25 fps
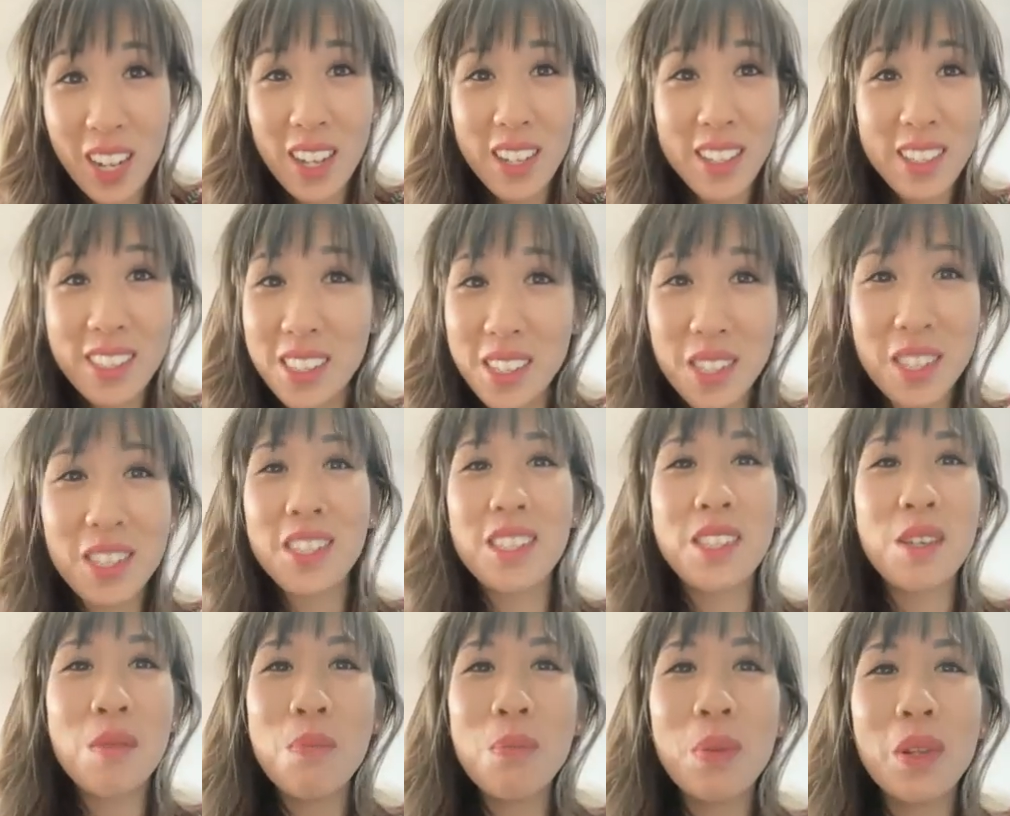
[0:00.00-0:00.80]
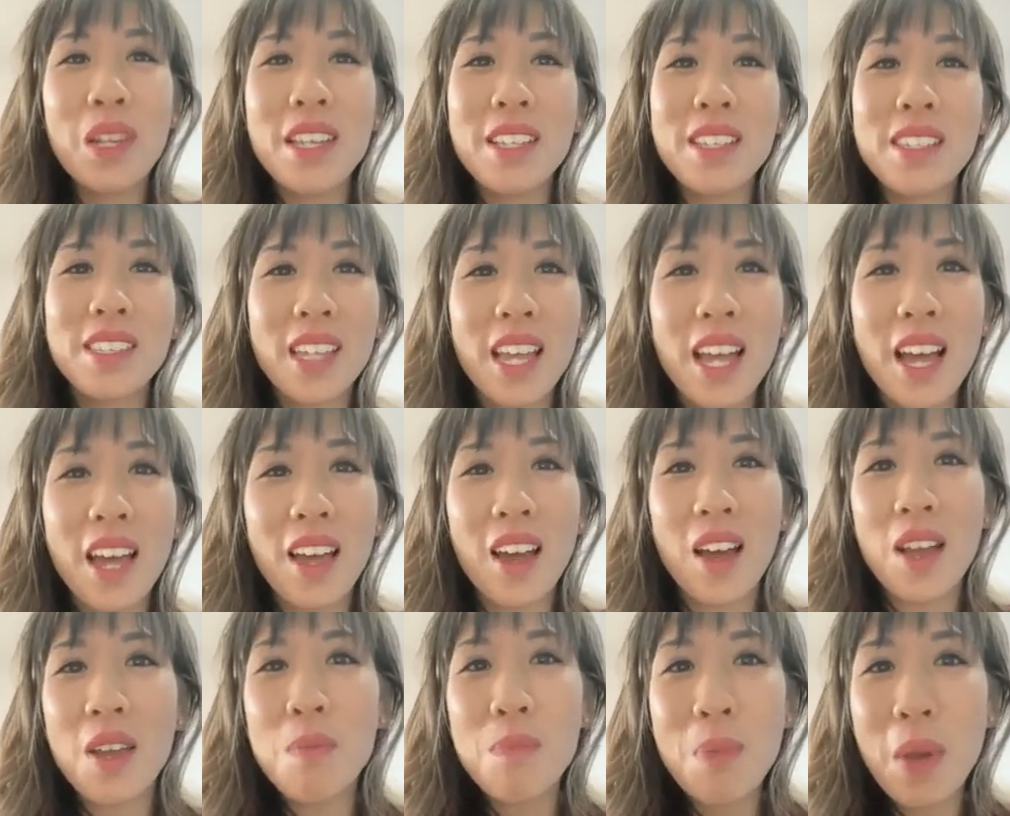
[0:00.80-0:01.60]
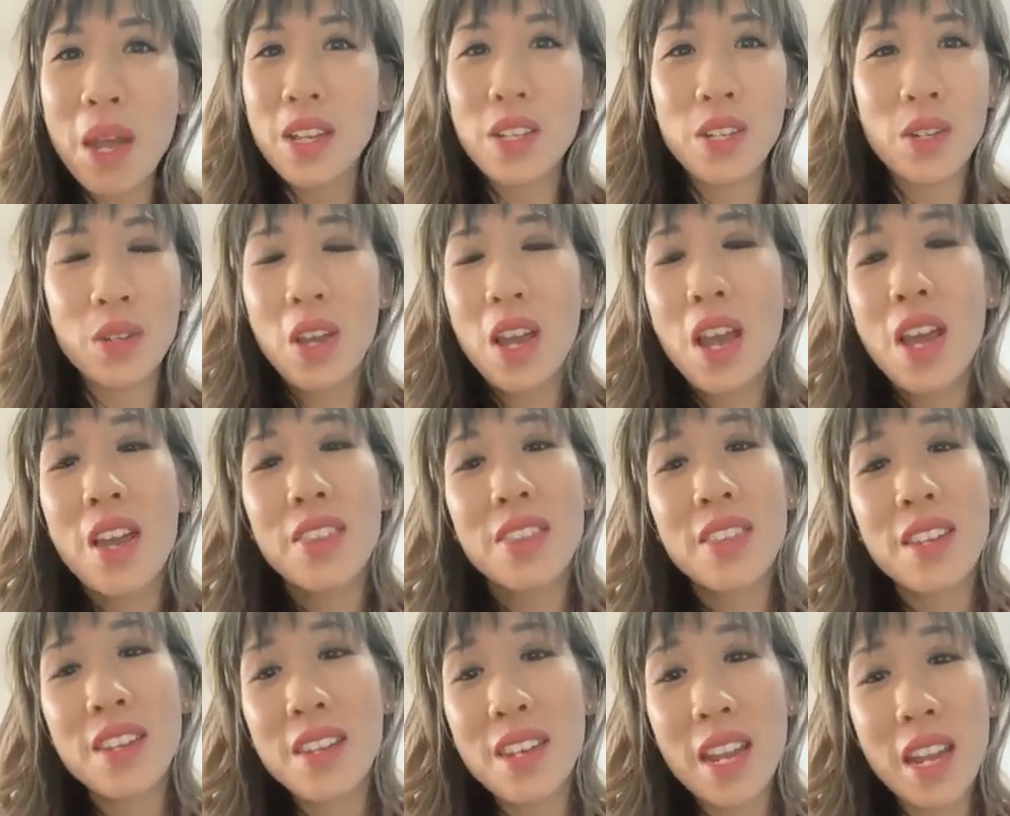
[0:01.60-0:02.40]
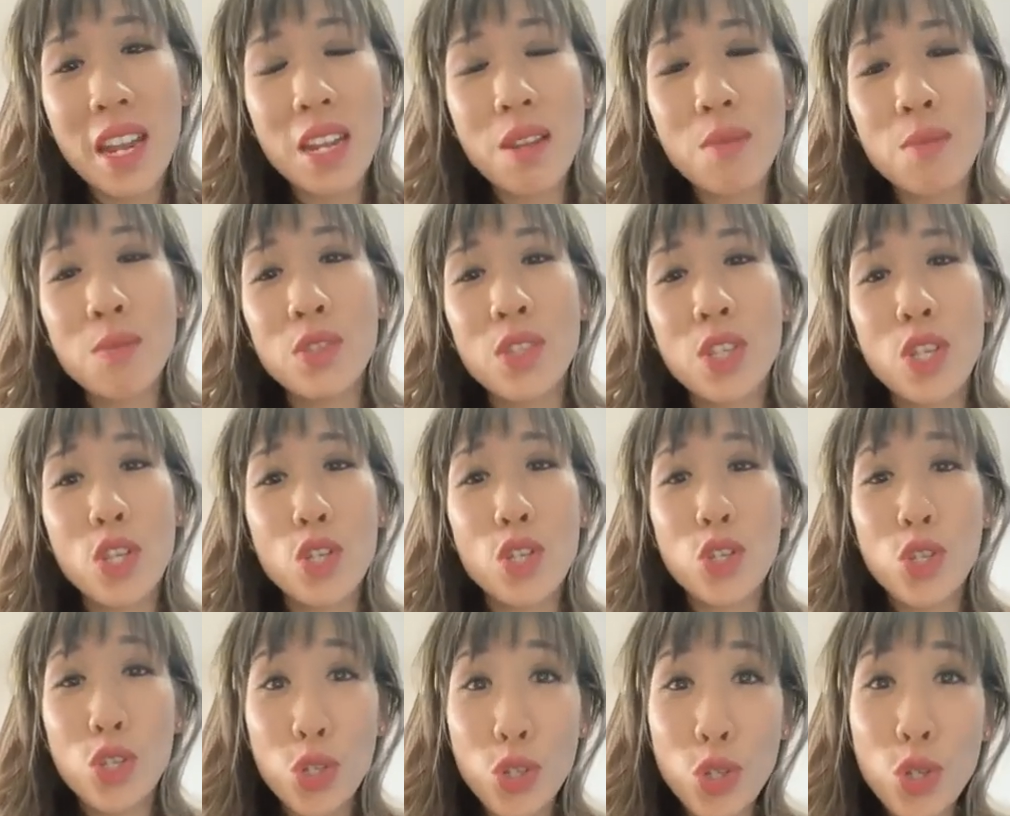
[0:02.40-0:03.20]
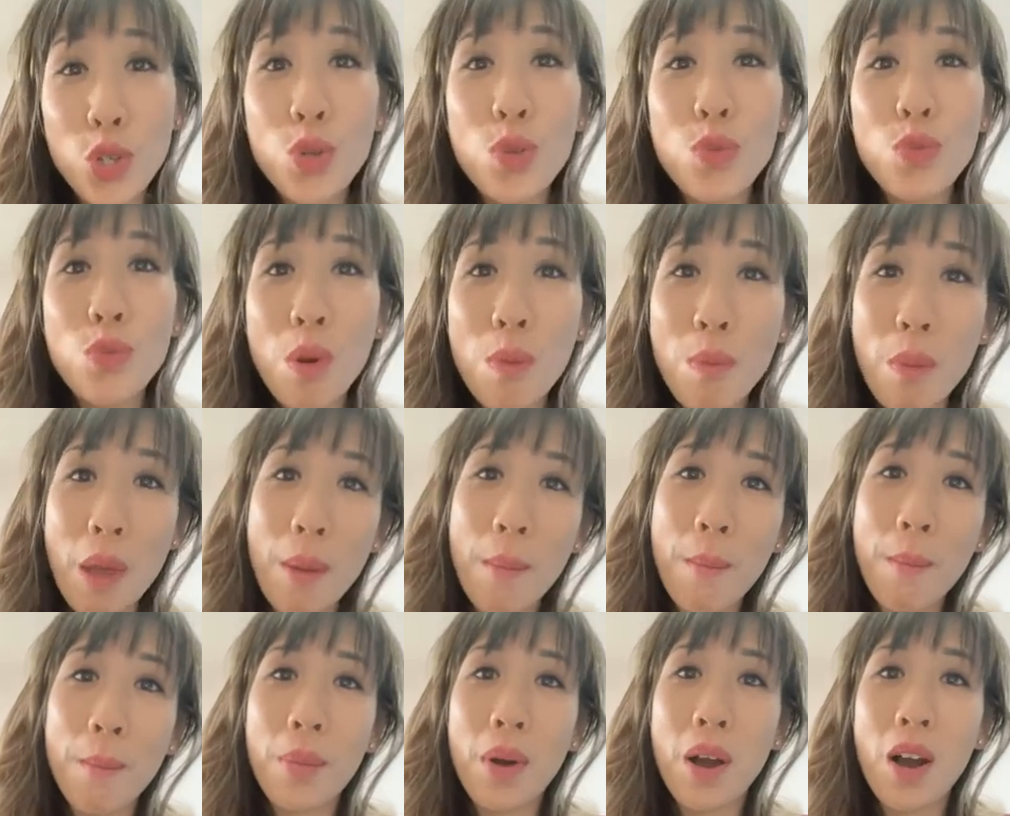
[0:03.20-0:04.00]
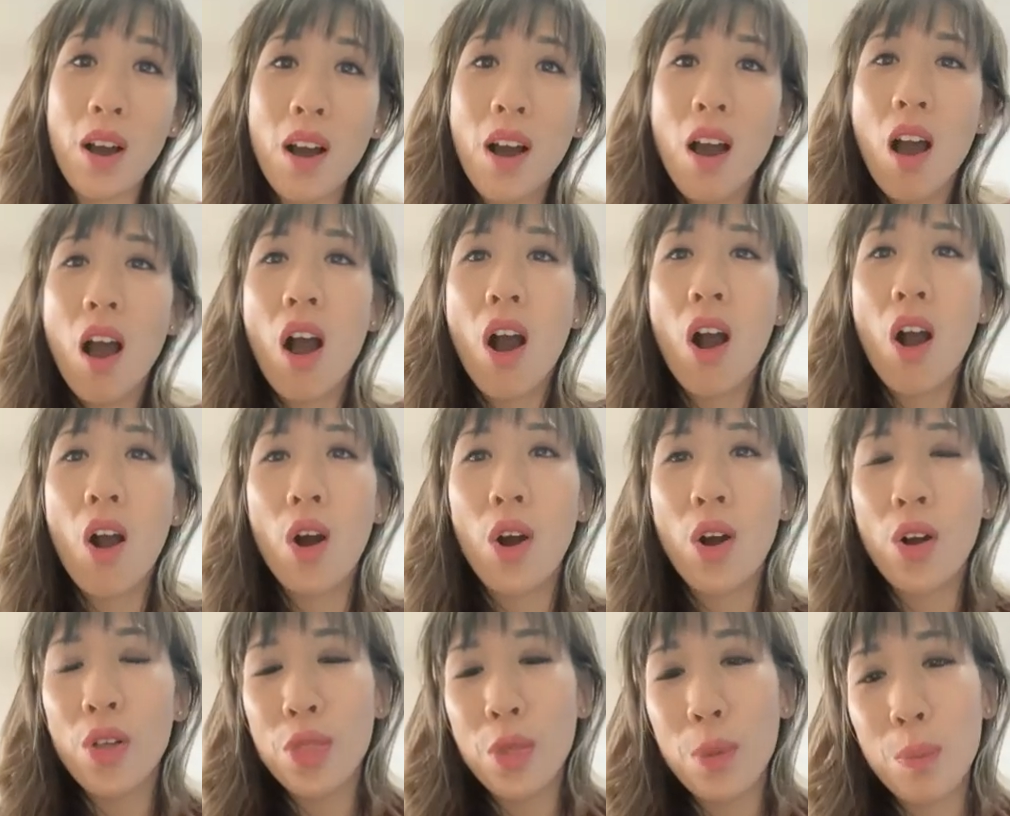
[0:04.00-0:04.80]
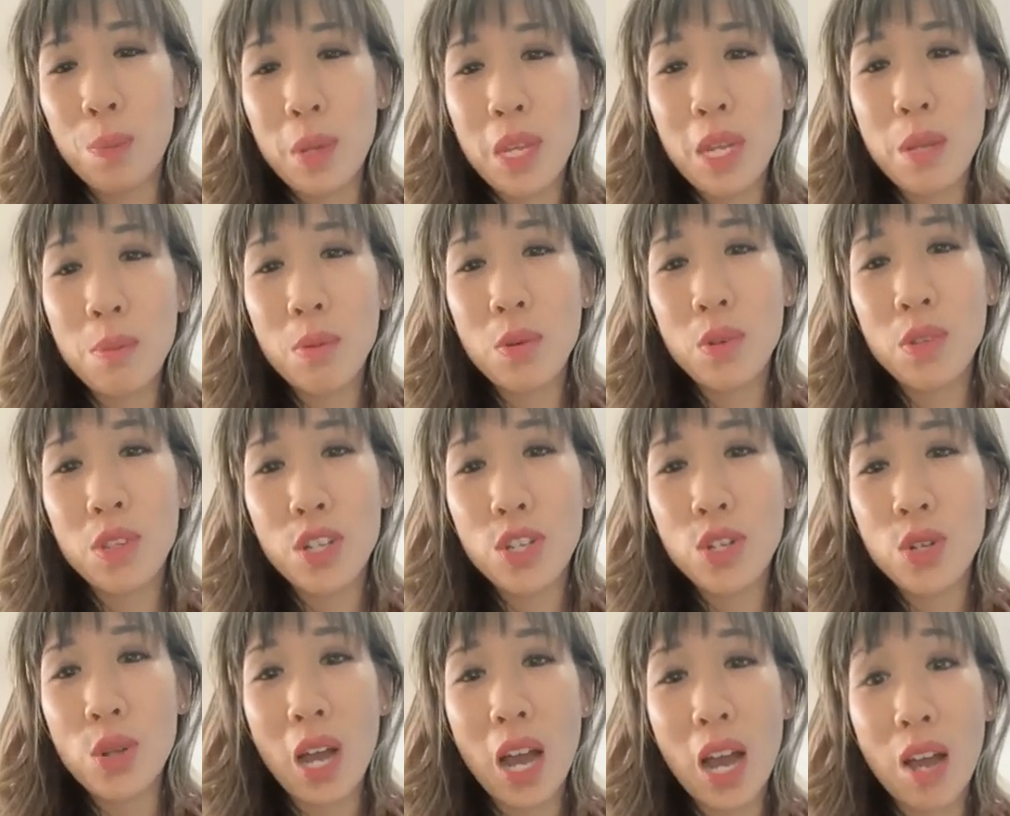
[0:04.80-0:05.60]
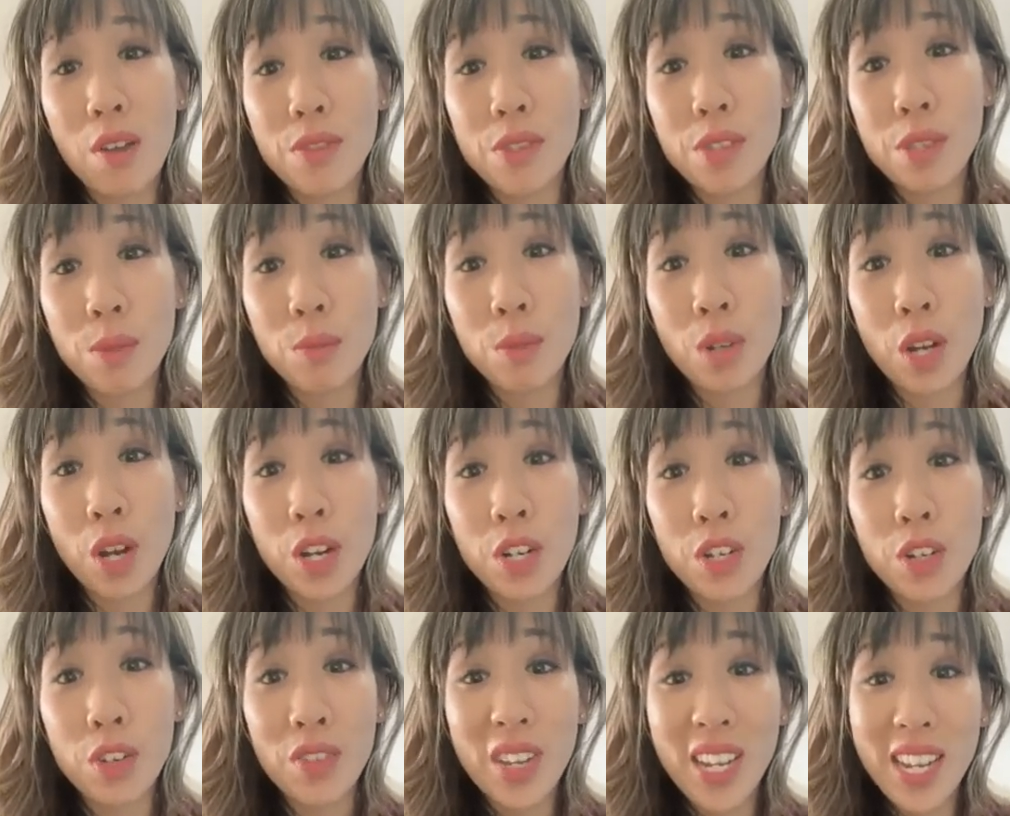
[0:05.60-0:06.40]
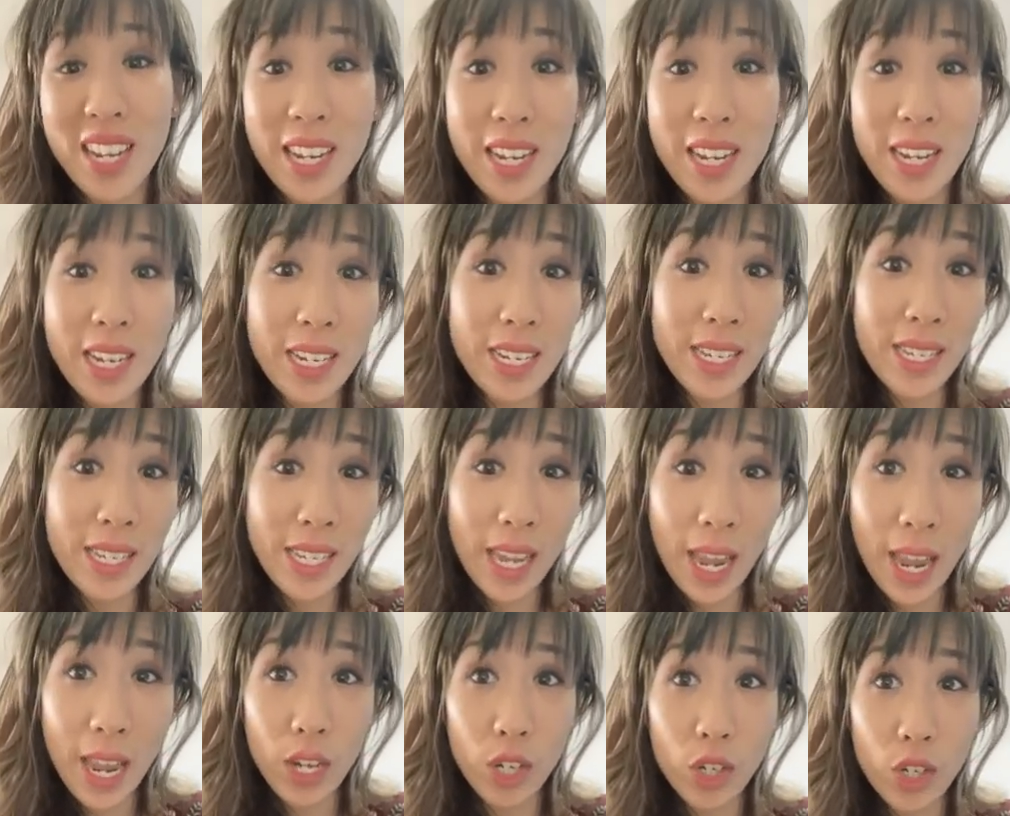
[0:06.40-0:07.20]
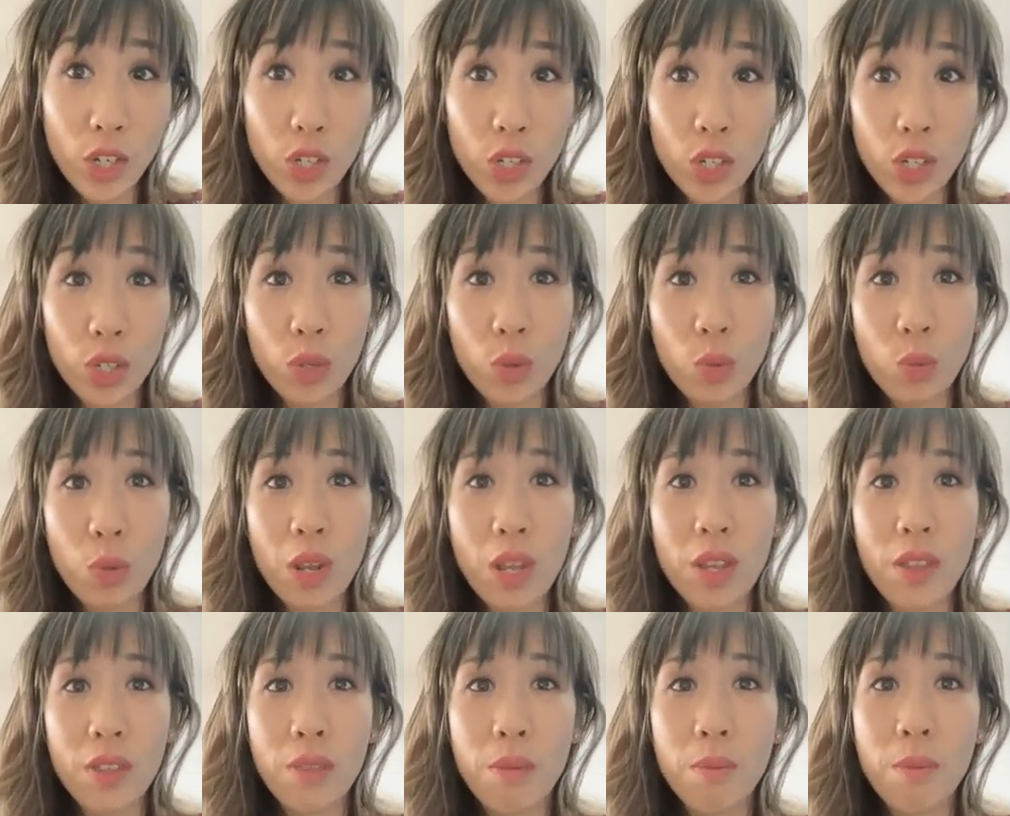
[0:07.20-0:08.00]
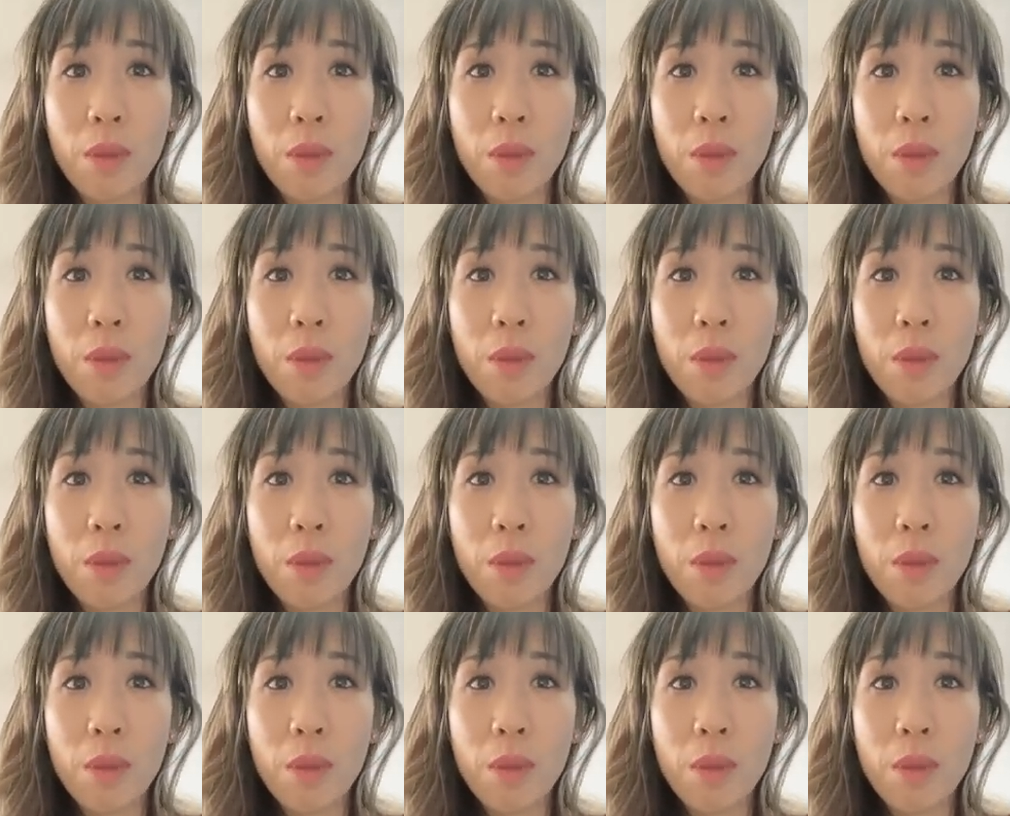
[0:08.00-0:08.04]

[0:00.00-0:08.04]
It's as simple as that. I bet you the names that you remember are the people that you have some kind of intention with.